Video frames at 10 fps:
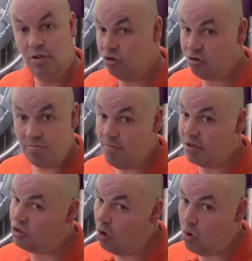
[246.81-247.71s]
Just remember,
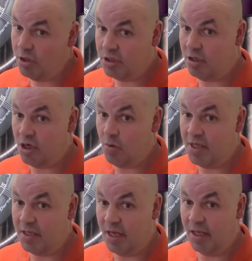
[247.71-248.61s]
it's not always going to go
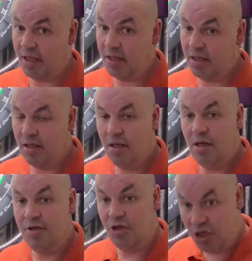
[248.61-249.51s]
in there.
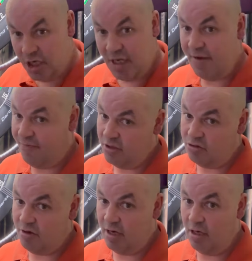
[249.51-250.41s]
You're going to get
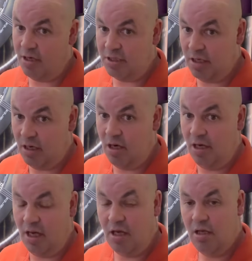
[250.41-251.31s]
frustrated, like I said
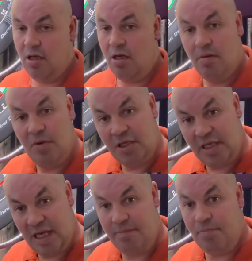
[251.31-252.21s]
earlier, but
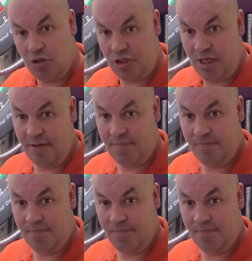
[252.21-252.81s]
keep pushing.